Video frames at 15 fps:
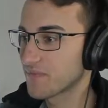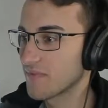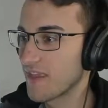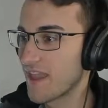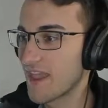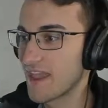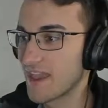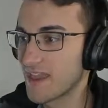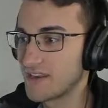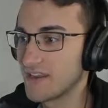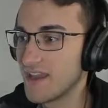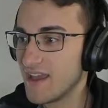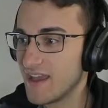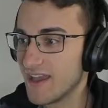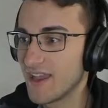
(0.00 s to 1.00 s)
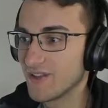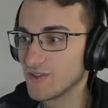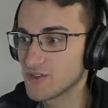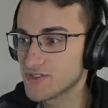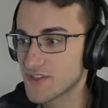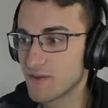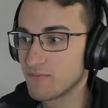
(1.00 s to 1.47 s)
And it
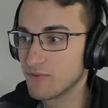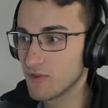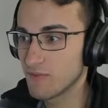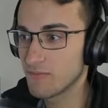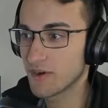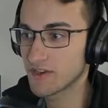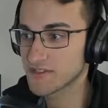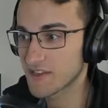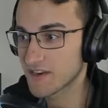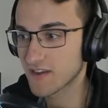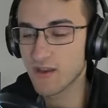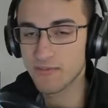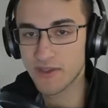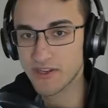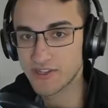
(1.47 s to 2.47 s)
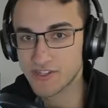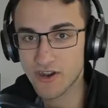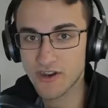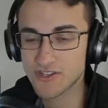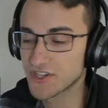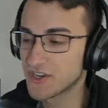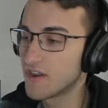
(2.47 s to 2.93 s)
looks like Bloomberg is going to come in
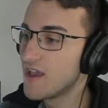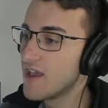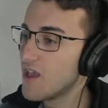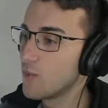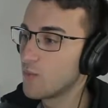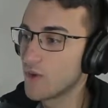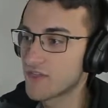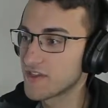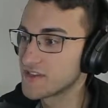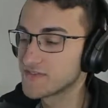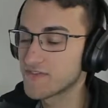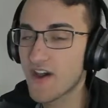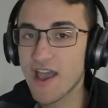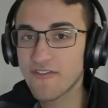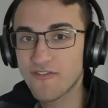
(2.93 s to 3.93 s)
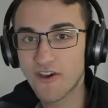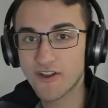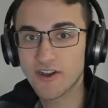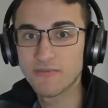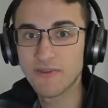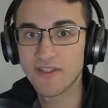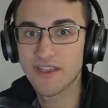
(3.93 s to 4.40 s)
charging with his
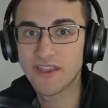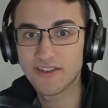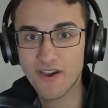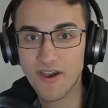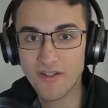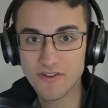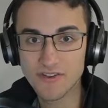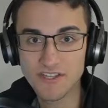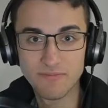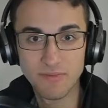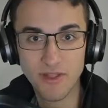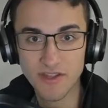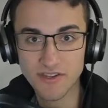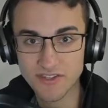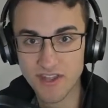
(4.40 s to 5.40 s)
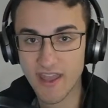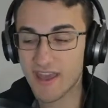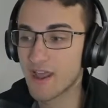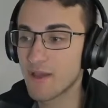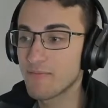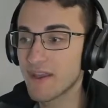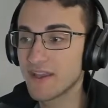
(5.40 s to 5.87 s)
$500 million he pledged. And
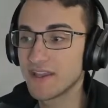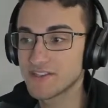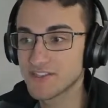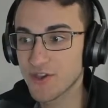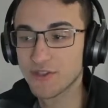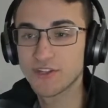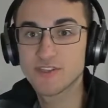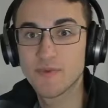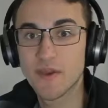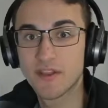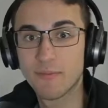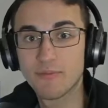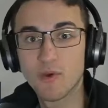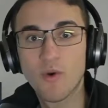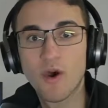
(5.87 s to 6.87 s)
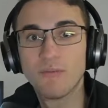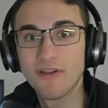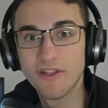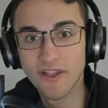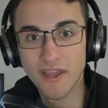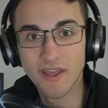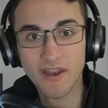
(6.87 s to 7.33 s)
I bet he's going to spend up to $1
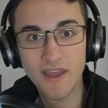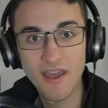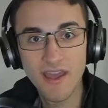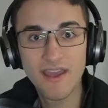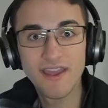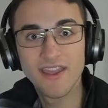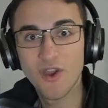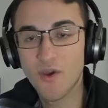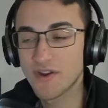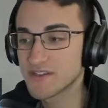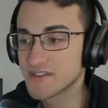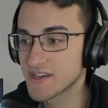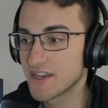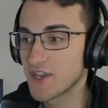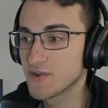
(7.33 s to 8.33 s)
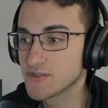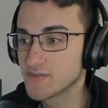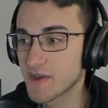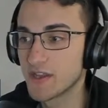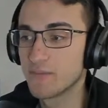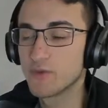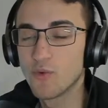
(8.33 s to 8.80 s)
billion. He already said he'll
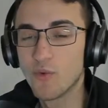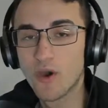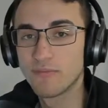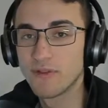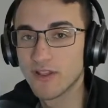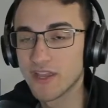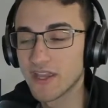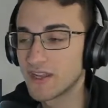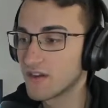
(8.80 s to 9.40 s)
spend up to $1 billion.